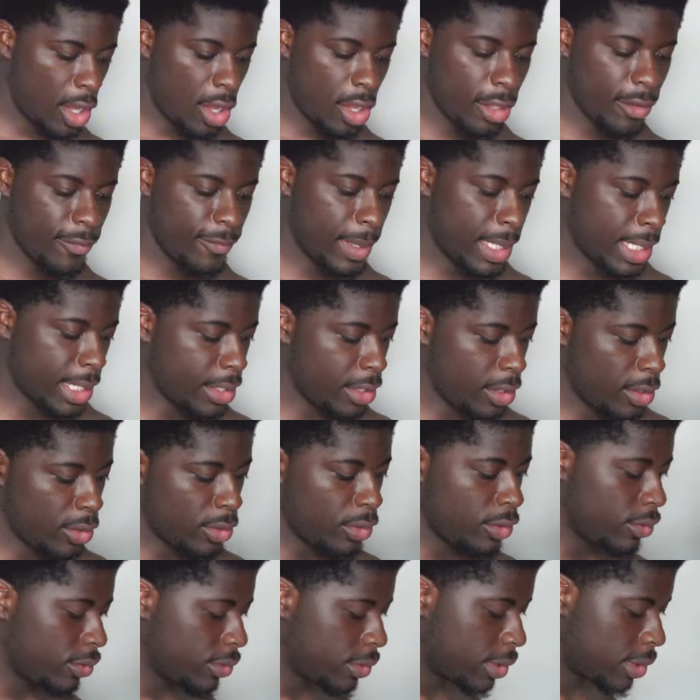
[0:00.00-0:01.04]
all of my
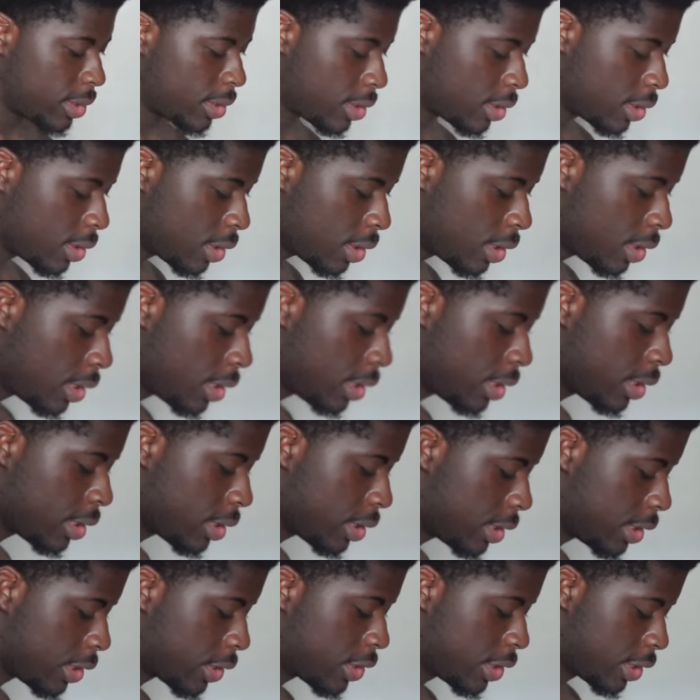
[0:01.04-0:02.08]
clothes,
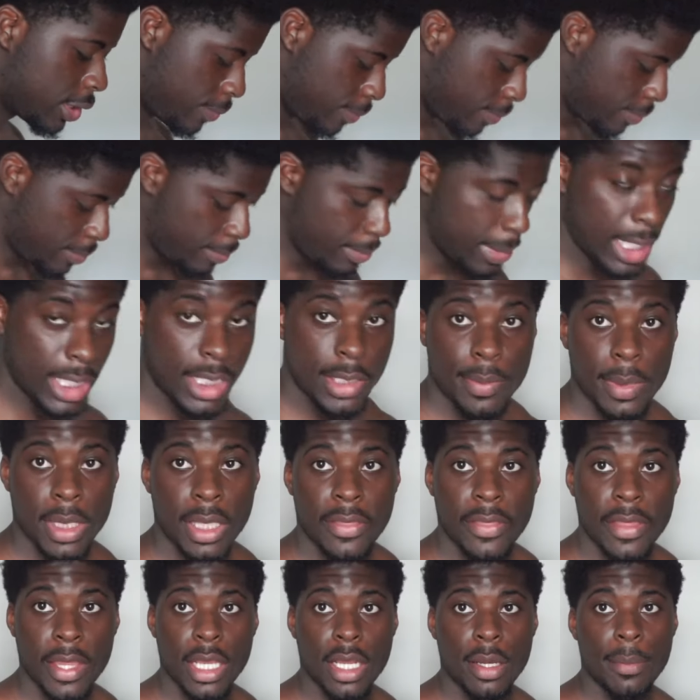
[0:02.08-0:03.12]
this just makes me
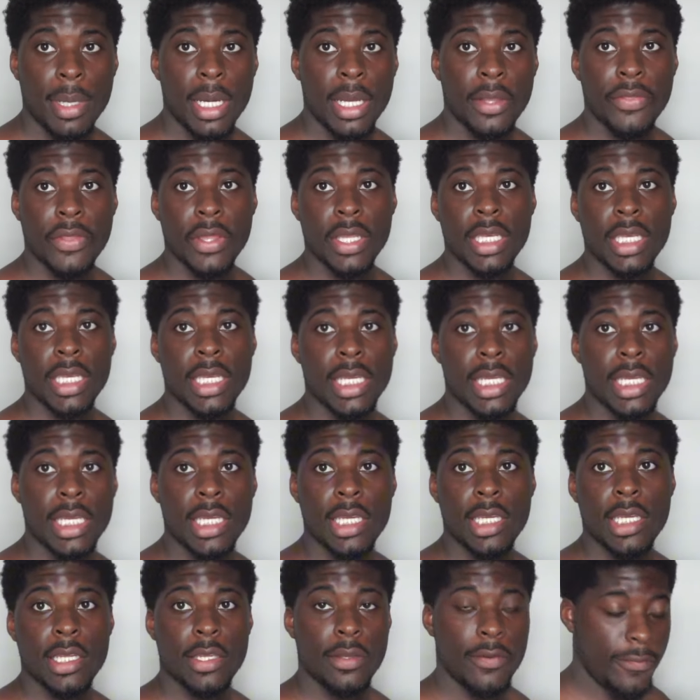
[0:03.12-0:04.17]
think about the
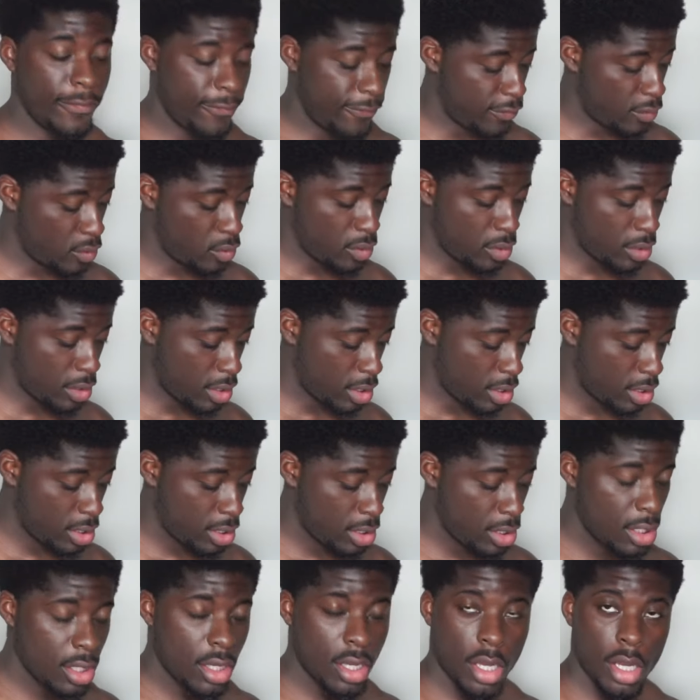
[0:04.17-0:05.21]
need for
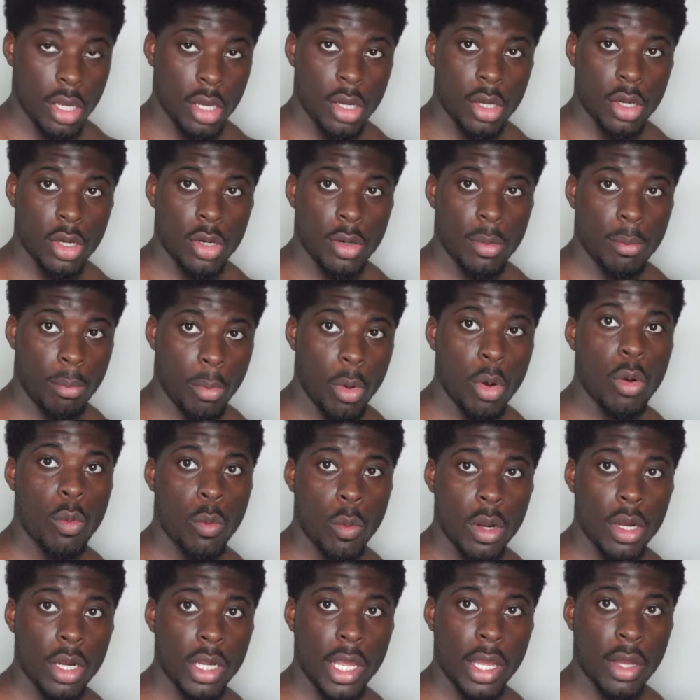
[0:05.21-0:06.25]
more
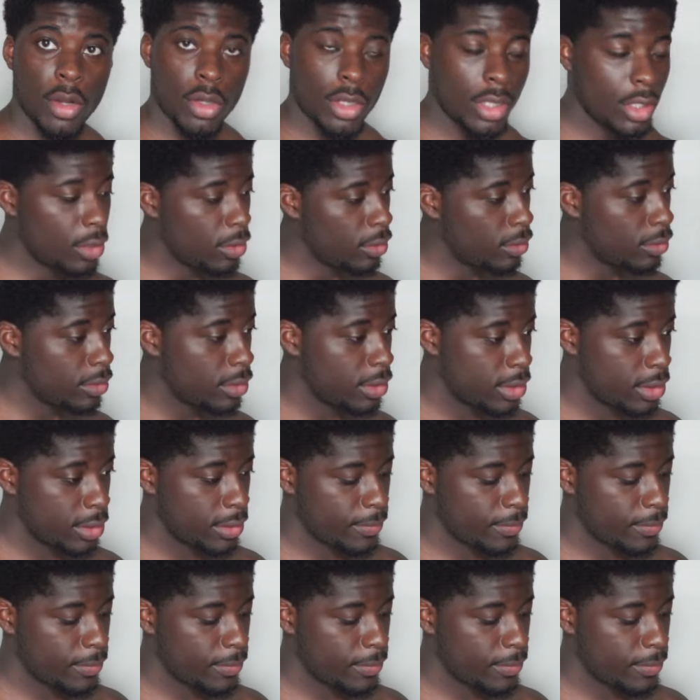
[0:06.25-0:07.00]
workout clothes.